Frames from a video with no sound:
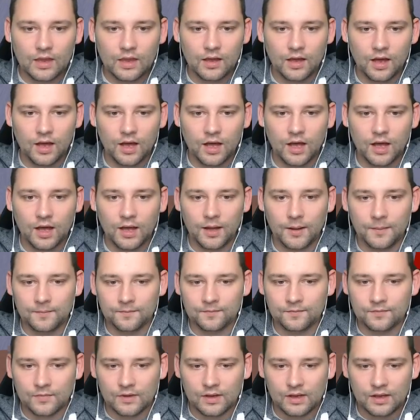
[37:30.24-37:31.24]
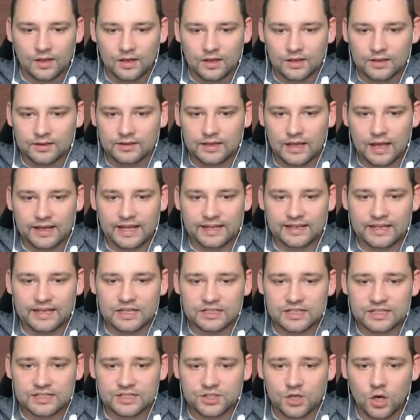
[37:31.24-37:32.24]
Um, again,
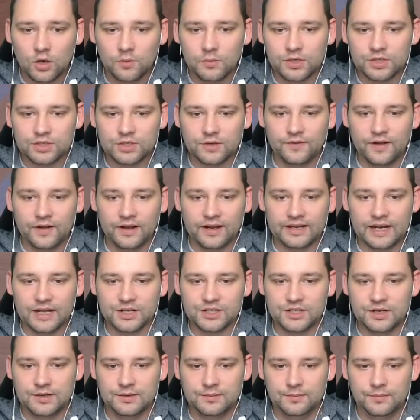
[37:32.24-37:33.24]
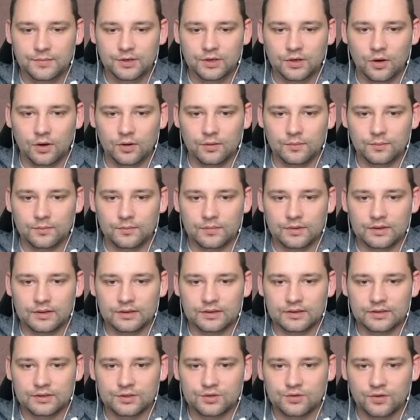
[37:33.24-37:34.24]
there's, there's so much stuff I can actually, you know,
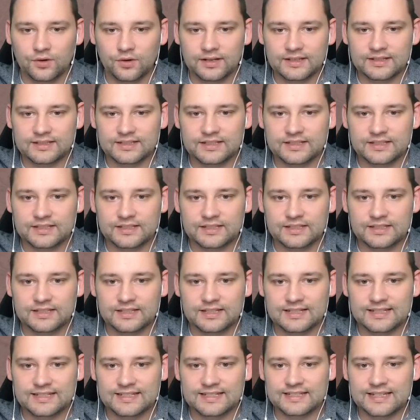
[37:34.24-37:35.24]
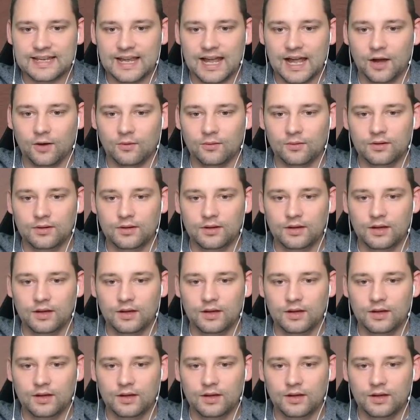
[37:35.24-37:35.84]
try and to sell.